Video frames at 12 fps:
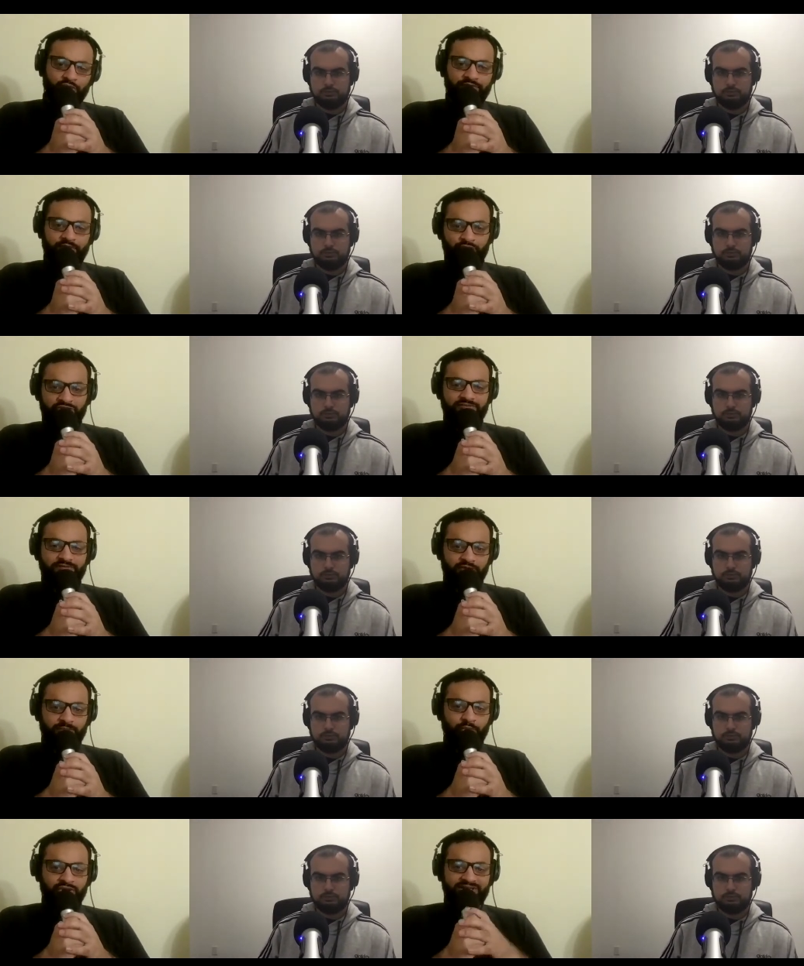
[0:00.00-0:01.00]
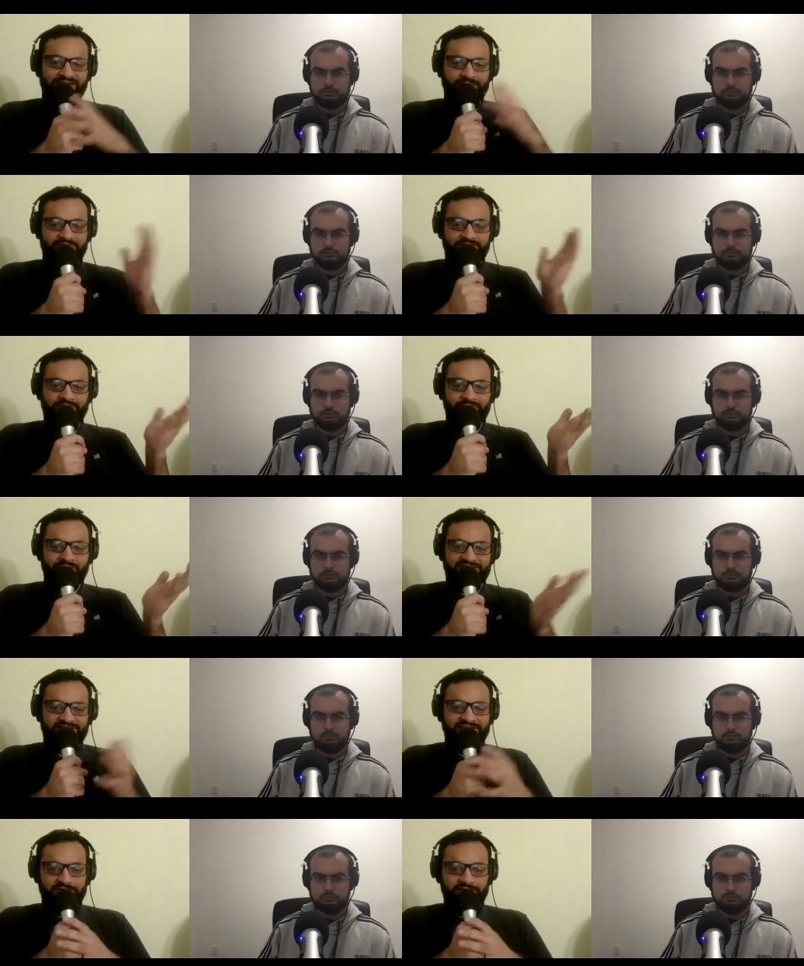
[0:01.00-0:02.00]
Speaker 1: for both for both the teams. For West Indies,
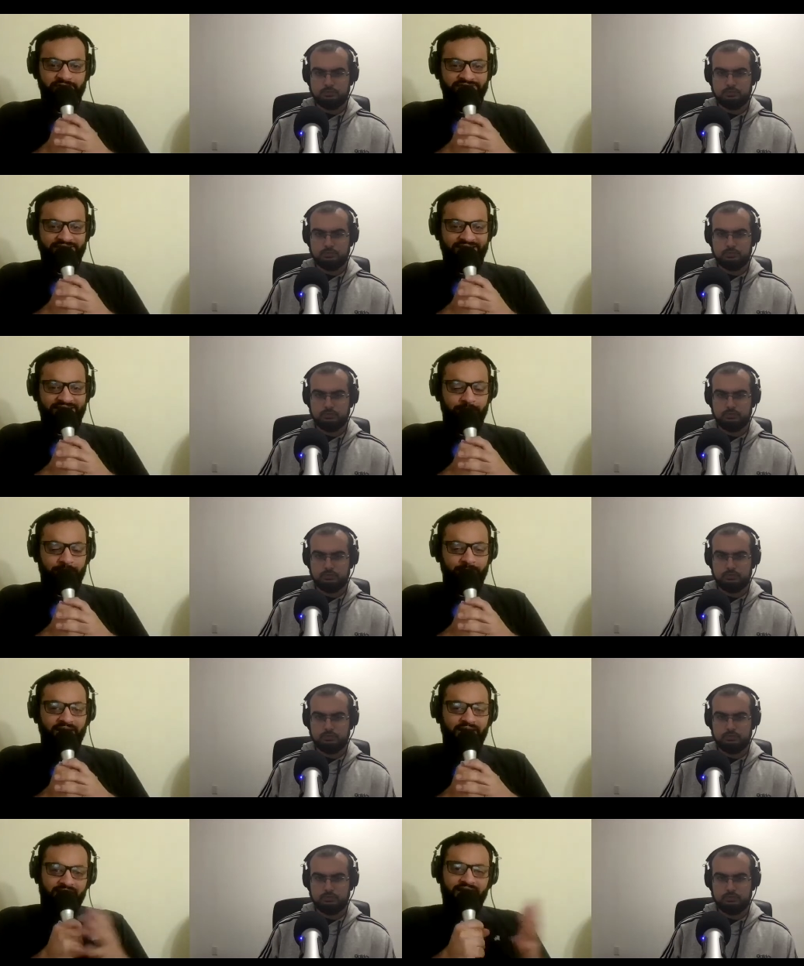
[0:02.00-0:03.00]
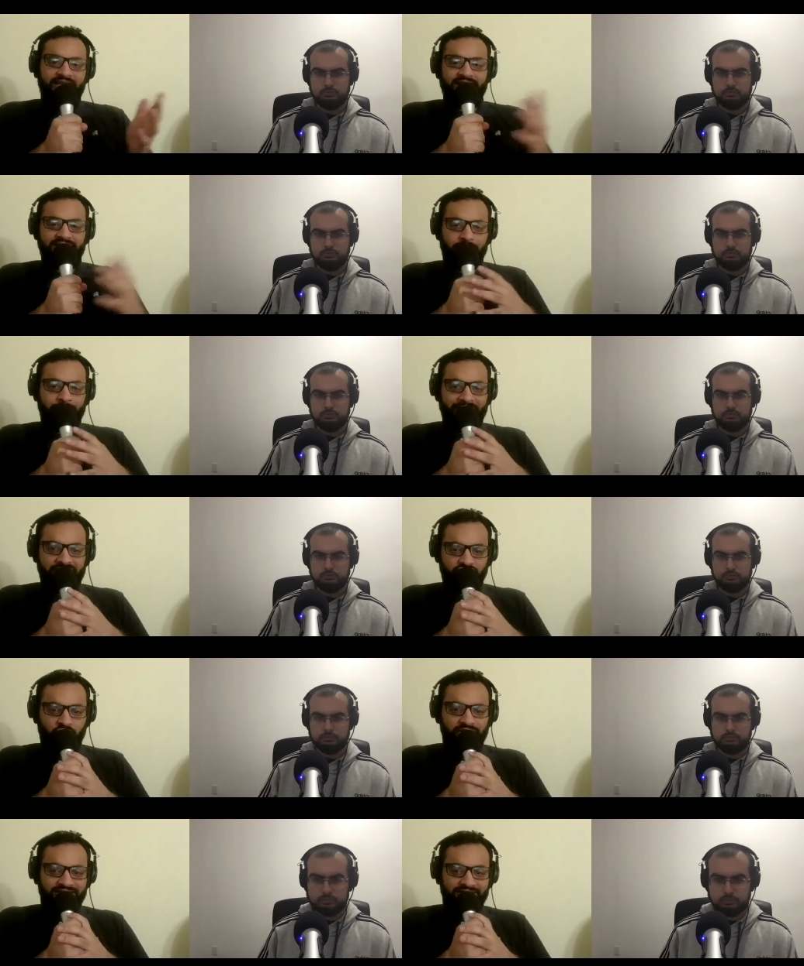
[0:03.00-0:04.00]
the first game, England coming back strongly
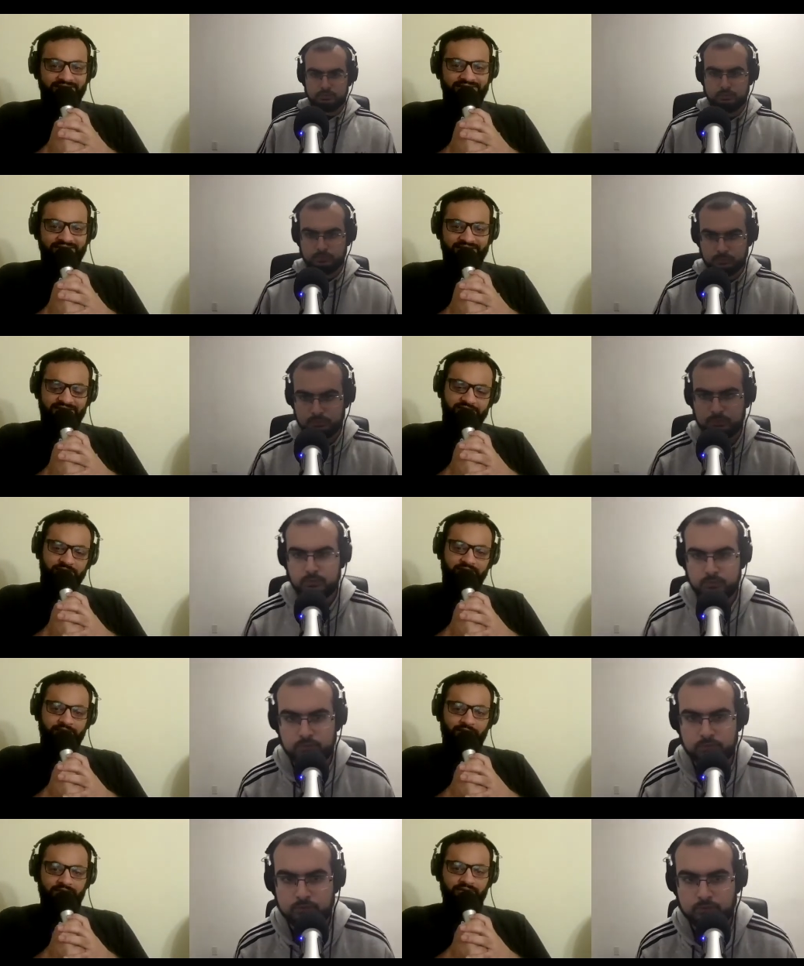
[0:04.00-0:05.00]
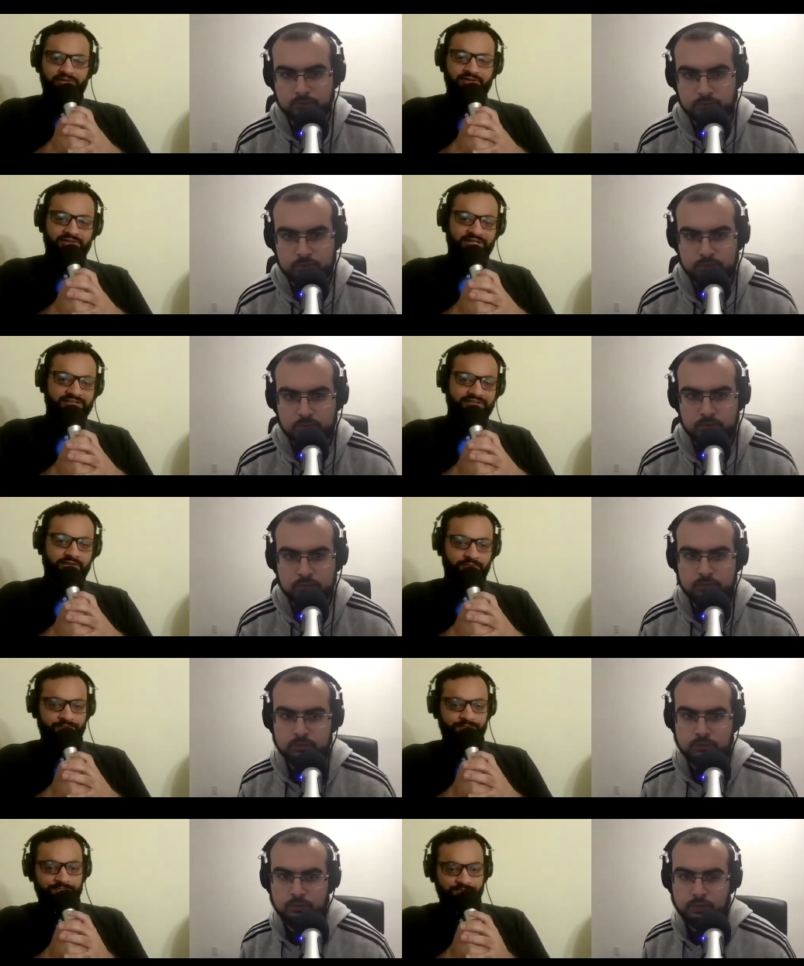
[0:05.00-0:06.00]
in this, and just looking forward to the third test now.
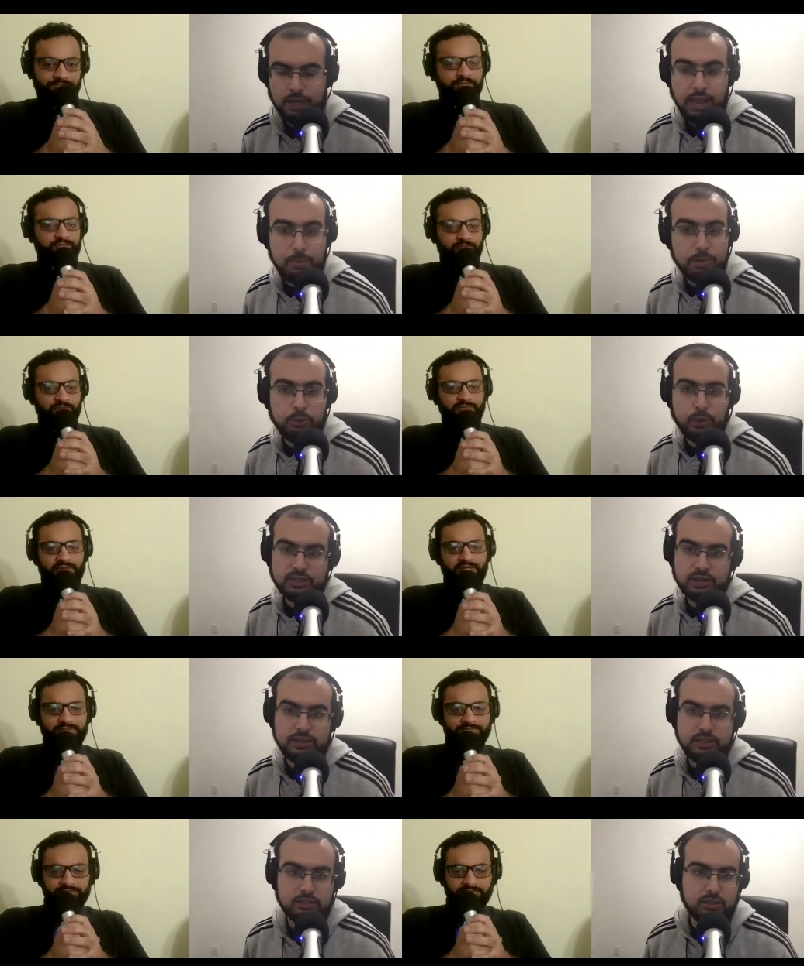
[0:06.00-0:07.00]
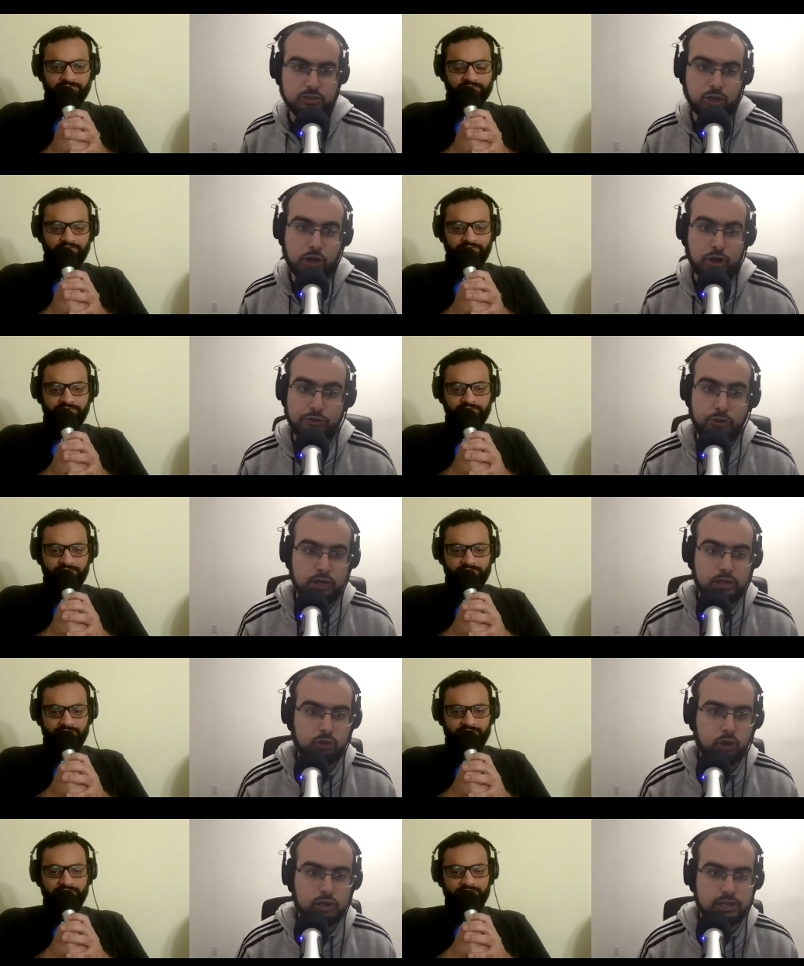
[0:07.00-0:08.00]
Speaker 2: Yeah, I mean, West Indies started off really
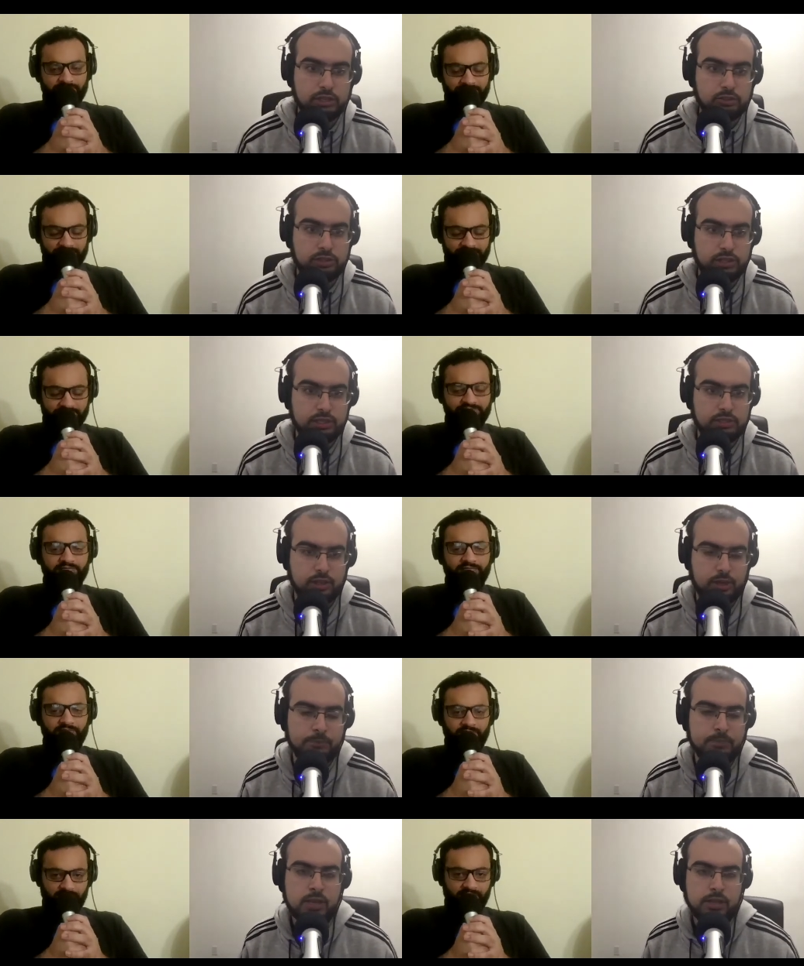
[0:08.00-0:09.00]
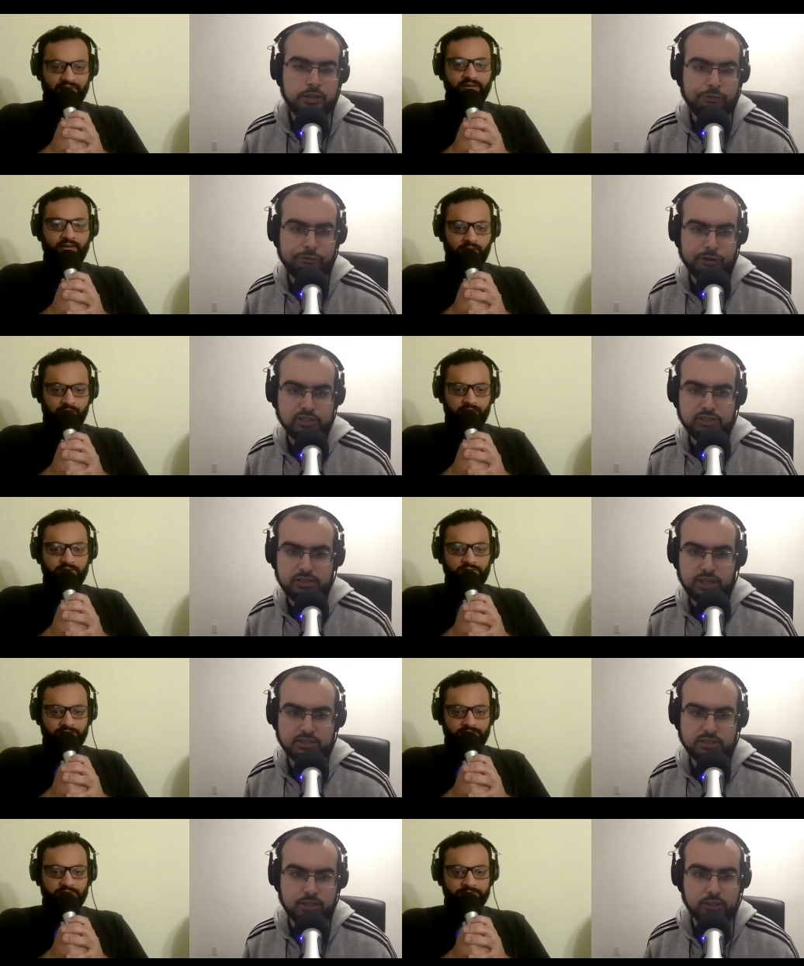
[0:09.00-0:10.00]
strongly in the series. Um, the first test, uh,
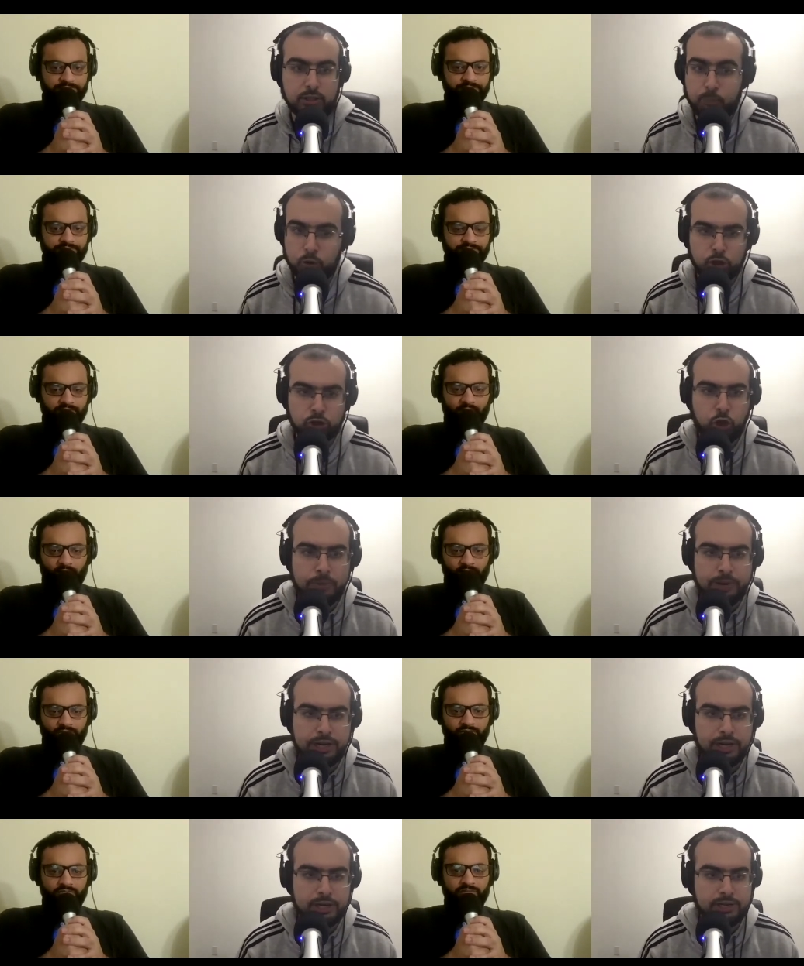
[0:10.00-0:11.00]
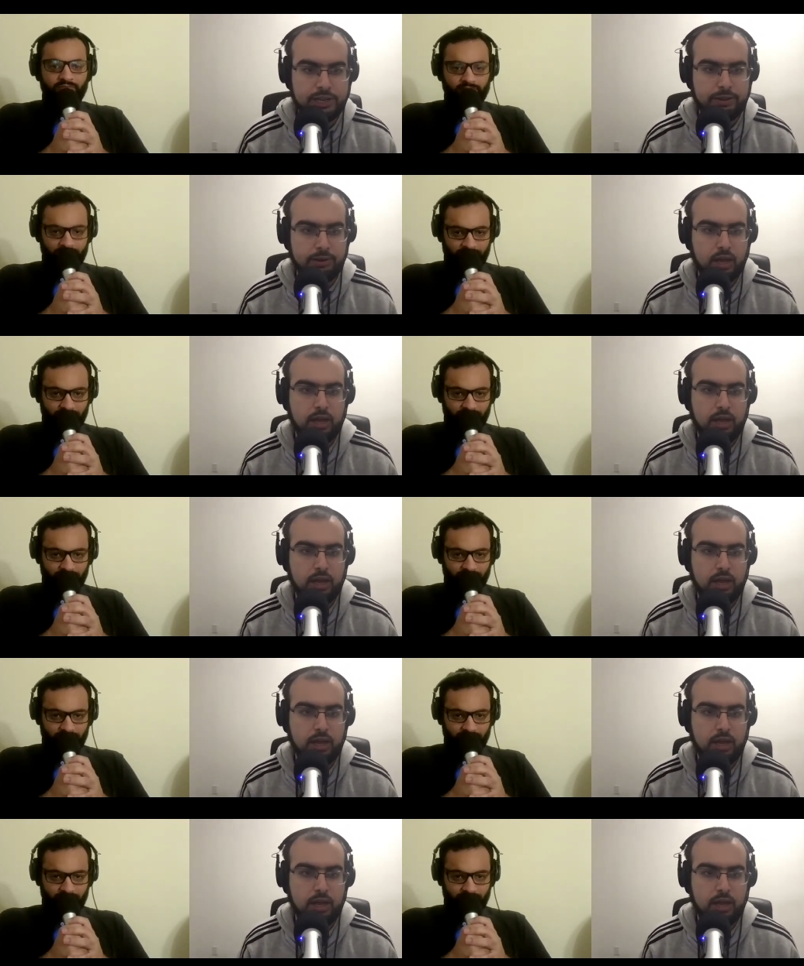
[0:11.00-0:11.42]
the bowlers dominated, uh,